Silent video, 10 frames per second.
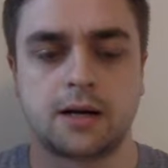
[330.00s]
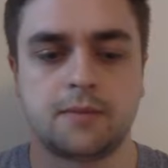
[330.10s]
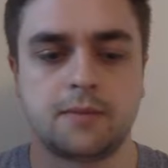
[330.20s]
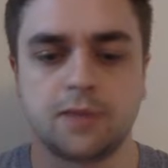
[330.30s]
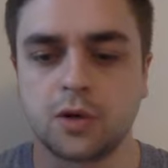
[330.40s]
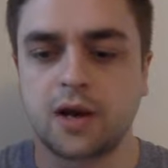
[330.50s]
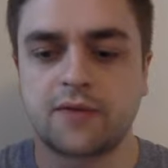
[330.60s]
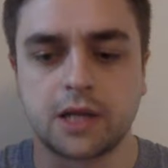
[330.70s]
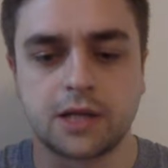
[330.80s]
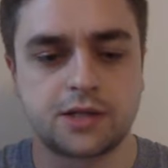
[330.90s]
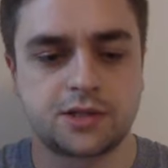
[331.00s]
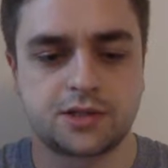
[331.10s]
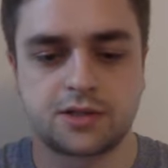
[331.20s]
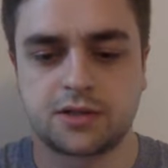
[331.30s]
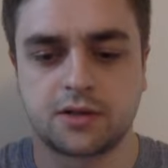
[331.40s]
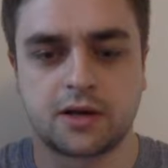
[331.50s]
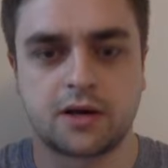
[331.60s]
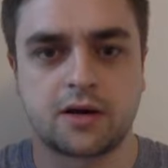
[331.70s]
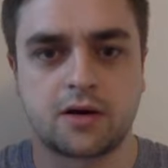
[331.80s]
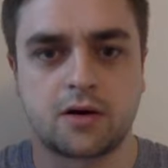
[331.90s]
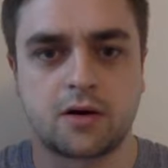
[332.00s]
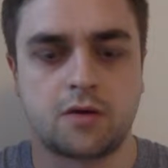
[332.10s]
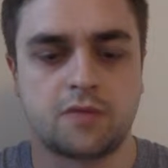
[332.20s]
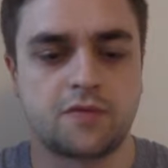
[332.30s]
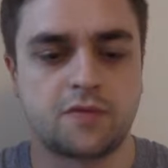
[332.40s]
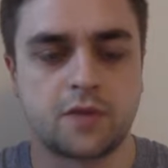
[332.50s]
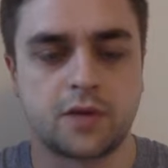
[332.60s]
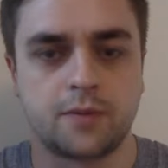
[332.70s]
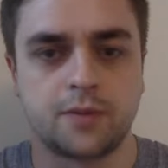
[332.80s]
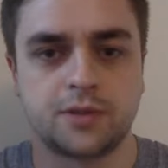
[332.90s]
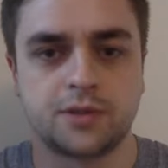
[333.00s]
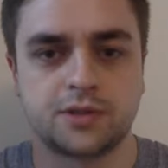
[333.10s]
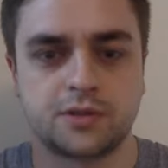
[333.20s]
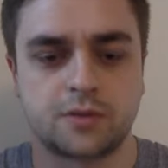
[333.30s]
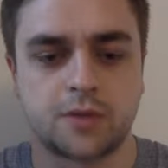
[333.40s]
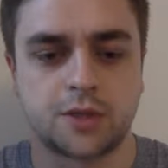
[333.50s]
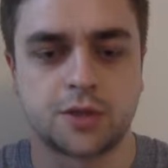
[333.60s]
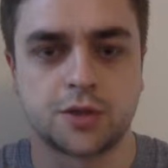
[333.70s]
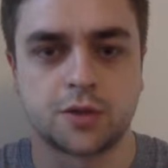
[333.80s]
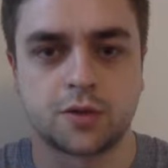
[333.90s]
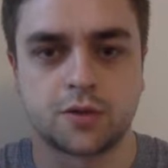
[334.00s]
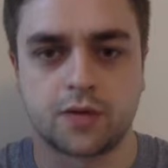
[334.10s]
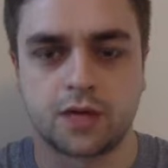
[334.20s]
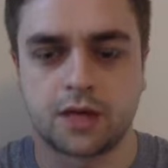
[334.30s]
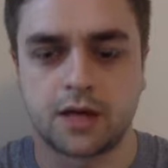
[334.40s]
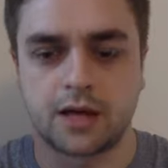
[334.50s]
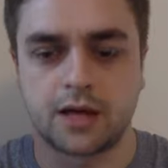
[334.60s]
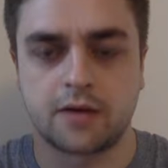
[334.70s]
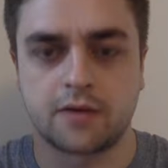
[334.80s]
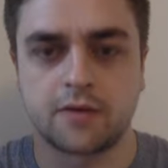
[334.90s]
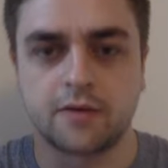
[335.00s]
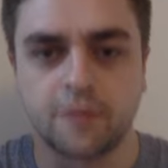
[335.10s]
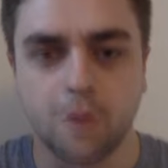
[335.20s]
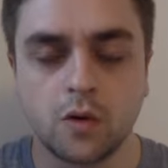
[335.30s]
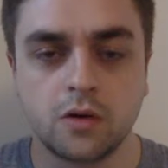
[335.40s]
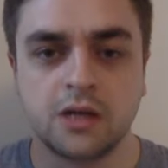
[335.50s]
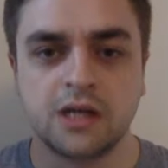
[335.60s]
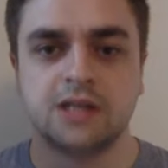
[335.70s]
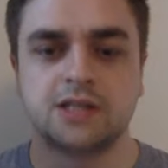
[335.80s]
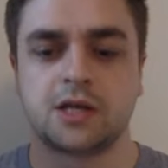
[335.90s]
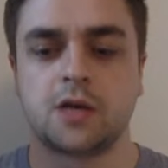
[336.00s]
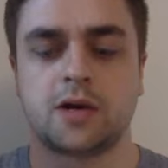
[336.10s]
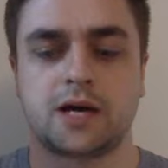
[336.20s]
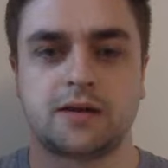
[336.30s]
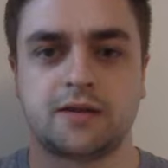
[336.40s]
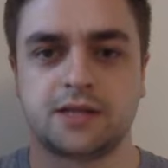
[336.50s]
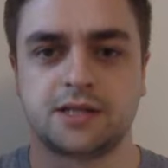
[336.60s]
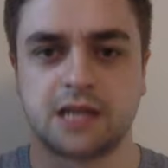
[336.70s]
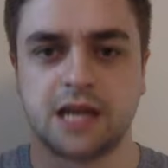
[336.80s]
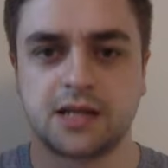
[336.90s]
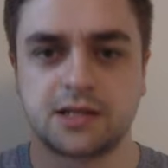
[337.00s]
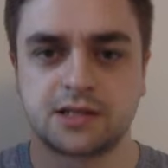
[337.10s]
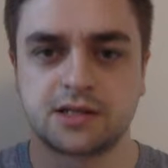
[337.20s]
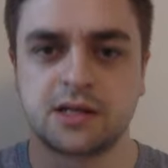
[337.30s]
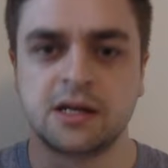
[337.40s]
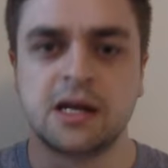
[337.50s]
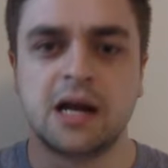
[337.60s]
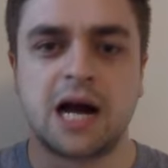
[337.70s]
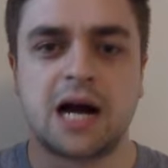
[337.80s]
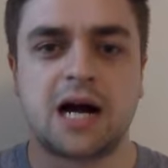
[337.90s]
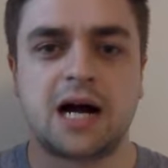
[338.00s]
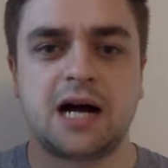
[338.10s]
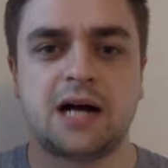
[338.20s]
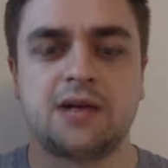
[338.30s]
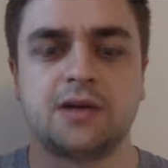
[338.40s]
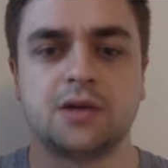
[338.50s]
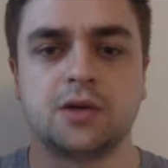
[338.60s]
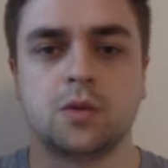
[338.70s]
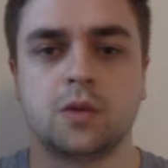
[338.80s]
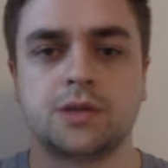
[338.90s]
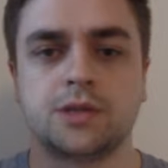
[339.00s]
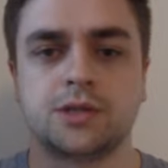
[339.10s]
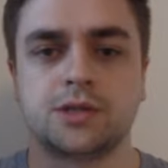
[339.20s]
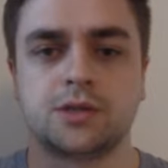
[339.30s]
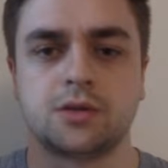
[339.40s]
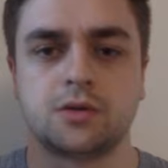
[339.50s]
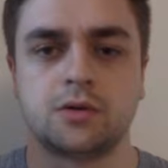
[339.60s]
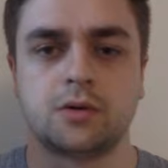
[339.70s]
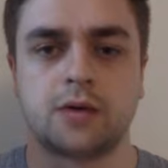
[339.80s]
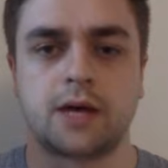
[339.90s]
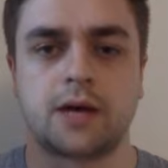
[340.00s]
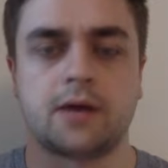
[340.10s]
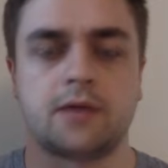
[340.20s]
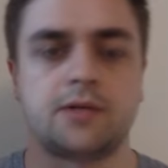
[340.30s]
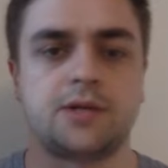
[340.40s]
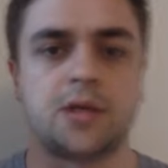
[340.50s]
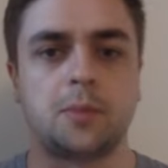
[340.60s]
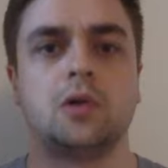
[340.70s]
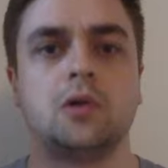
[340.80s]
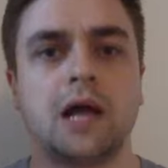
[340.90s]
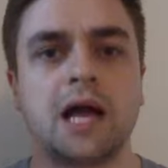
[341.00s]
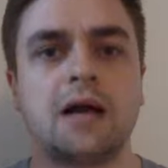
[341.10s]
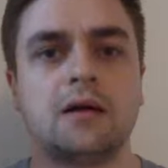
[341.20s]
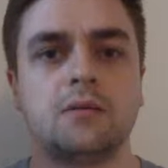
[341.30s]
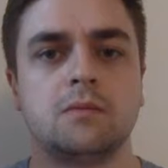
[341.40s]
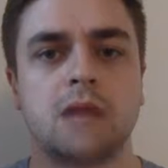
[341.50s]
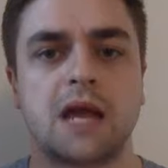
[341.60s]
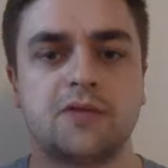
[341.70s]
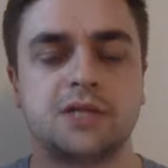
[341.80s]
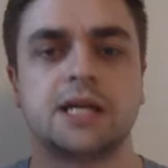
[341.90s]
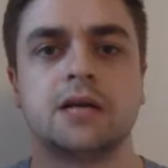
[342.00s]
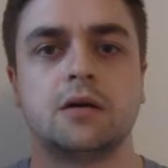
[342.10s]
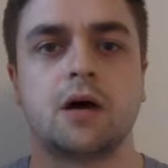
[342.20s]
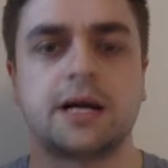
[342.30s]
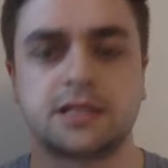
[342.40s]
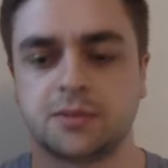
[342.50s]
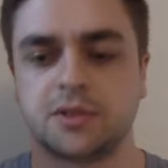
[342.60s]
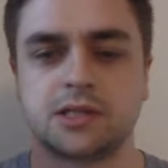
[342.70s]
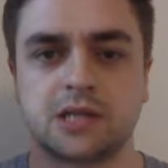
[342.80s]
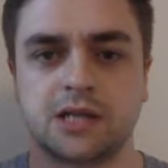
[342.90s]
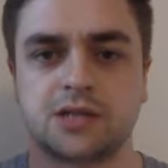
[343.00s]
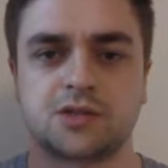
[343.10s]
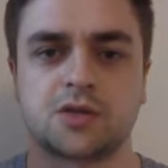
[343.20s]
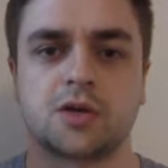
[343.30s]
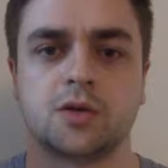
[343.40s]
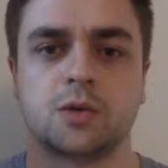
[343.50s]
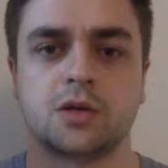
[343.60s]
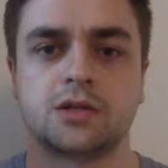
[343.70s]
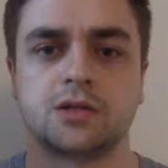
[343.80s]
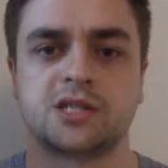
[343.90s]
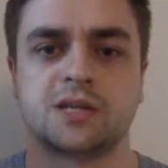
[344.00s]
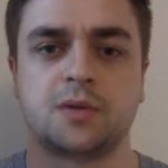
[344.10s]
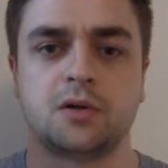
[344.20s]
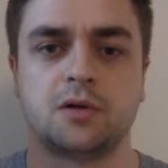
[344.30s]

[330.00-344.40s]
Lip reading: you have a list of 4 numbers, 1, 2, 3, and 4. So you had this list and you wanted to double every single item in this list. So you wanted to double